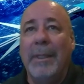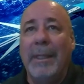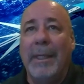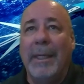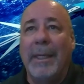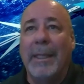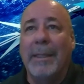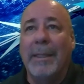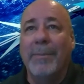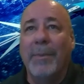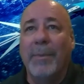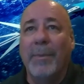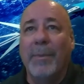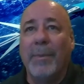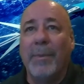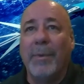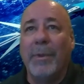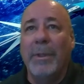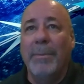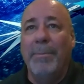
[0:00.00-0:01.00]

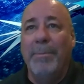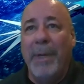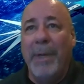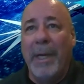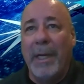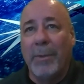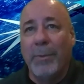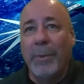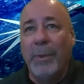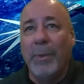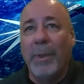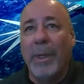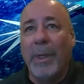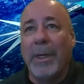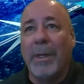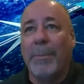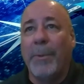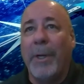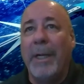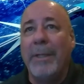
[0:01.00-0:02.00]
the better we run
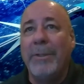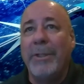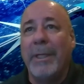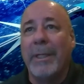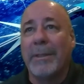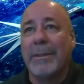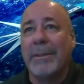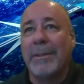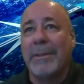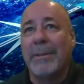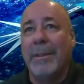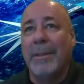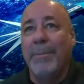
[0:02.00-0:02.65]
our projects,